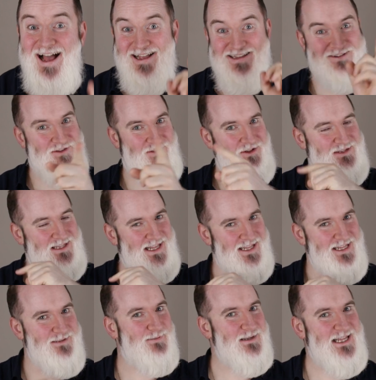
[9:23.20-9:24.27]
You thought I
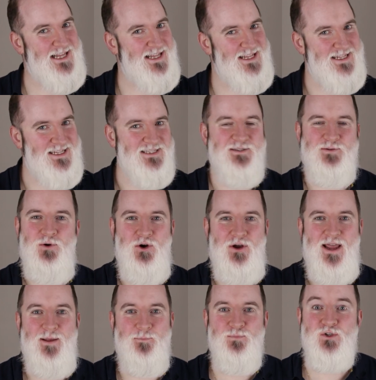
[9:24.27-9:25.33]
did, but I didn't.
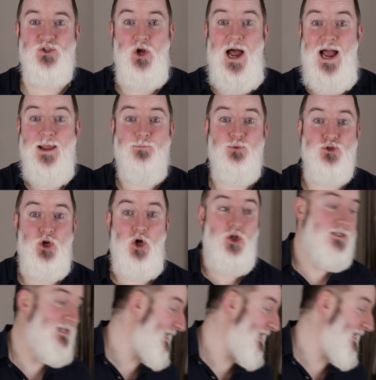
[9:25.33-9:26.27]
Okay, so I put all